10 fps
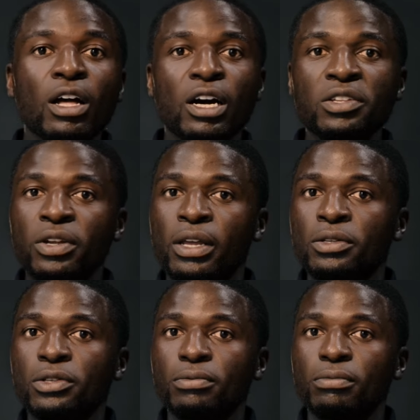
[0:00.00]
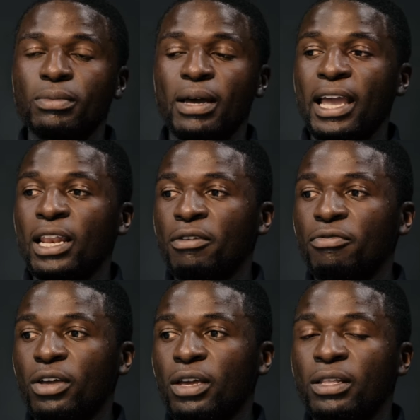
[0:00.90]
continents. I
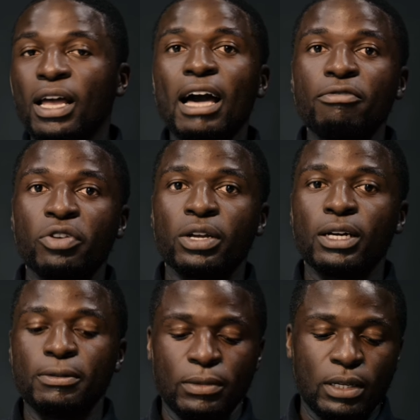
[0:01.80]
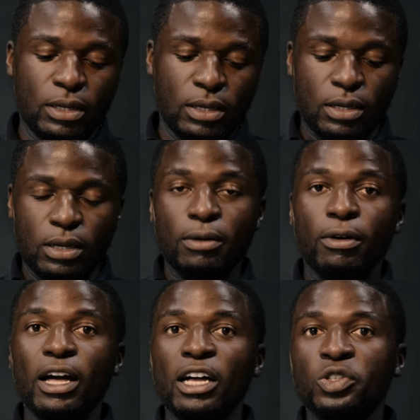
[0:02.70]
live in Africa.
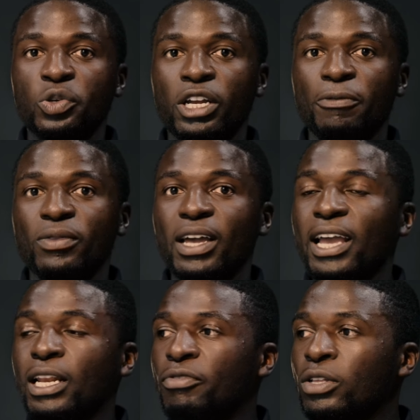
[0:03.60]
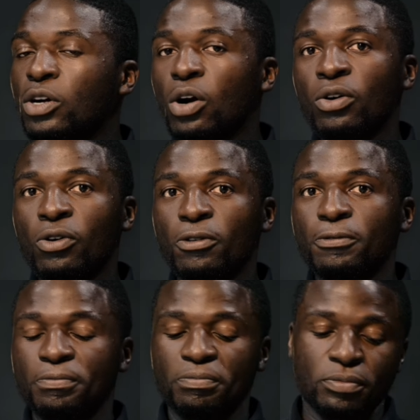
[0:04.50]
Country, I live in
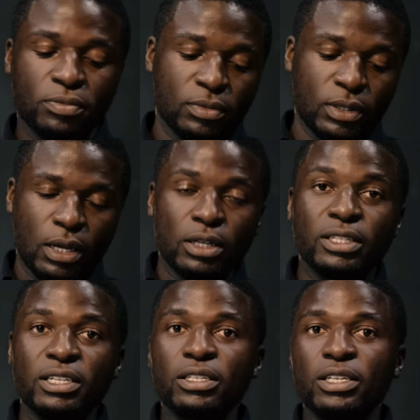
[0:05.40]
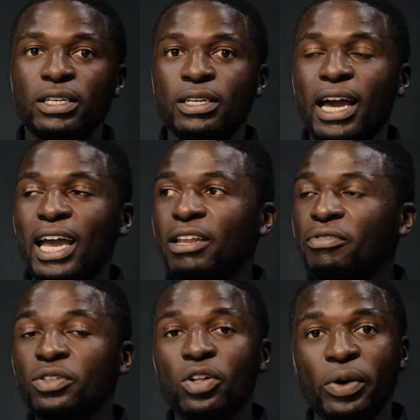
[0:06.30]
Congo. City, I live
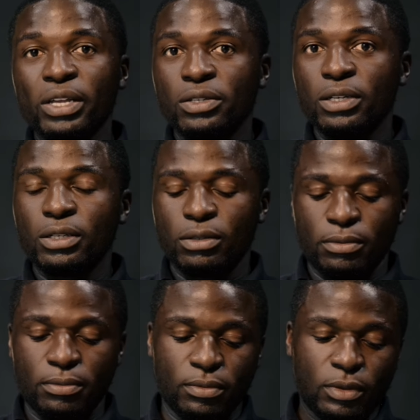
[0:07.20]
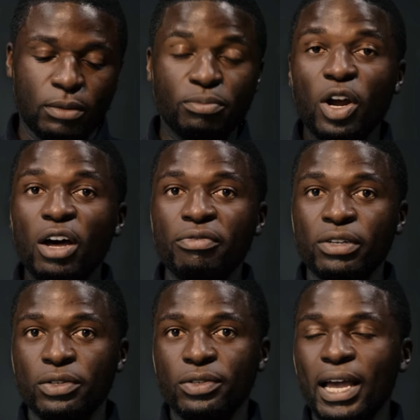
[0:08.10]
in Kolwezi.
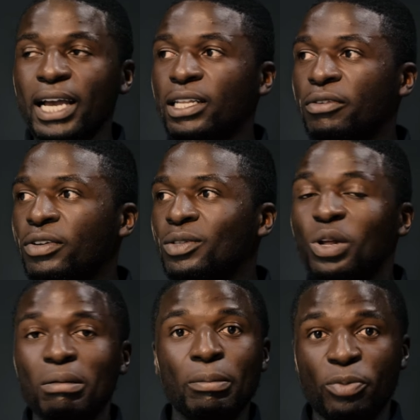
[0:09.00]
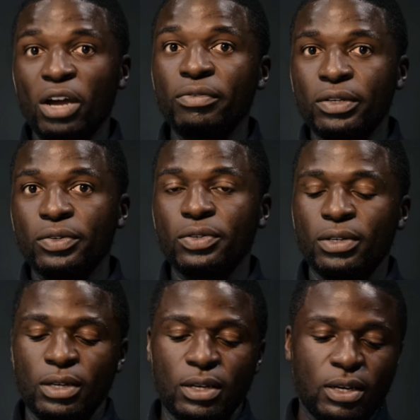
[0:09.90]
Province, I live in Lualaba
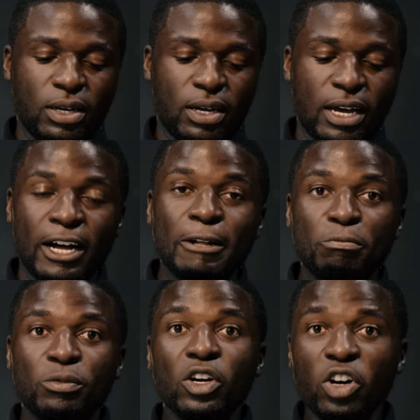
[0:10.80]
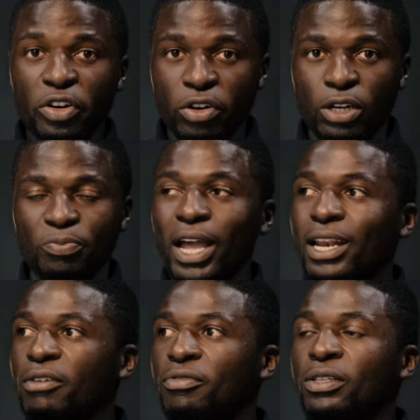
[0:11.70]
province. Quarter, I
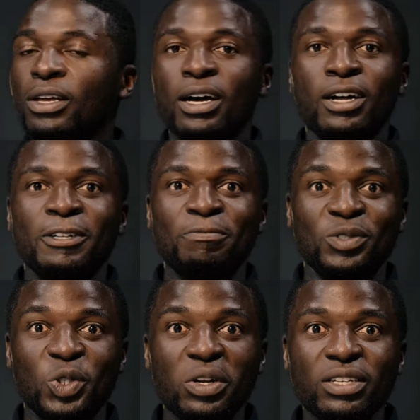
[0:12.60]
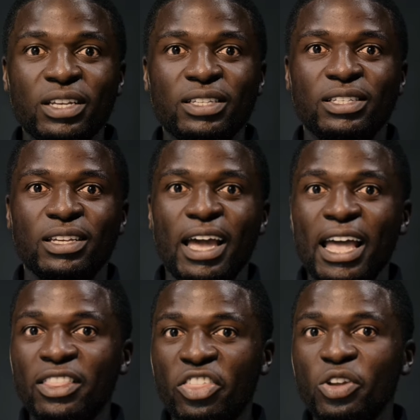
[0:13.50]
live in Jolisit.
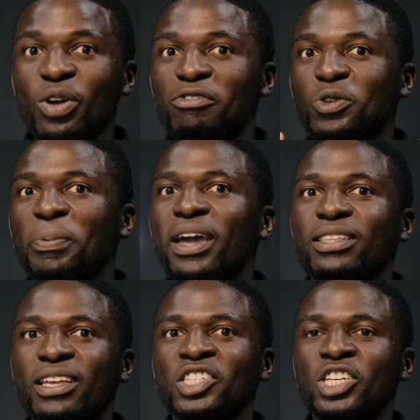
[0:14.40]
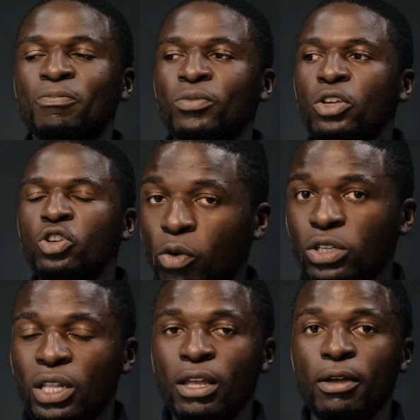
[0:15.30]
And there you have to pay attention.
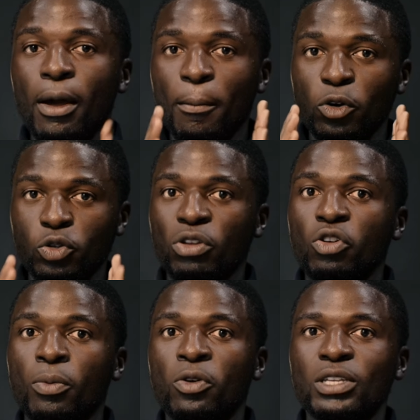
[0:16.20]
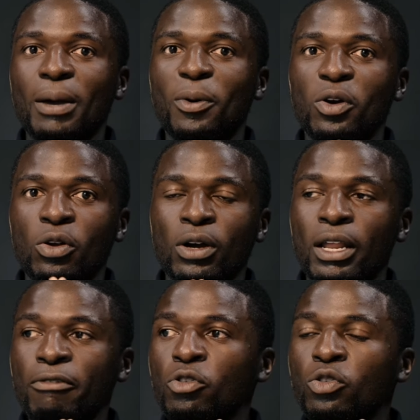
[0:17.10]
Mostly, pour ceux qui commencent à apprendre
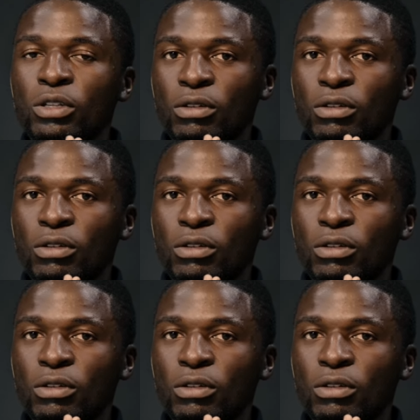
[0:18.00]
l'anglais, vous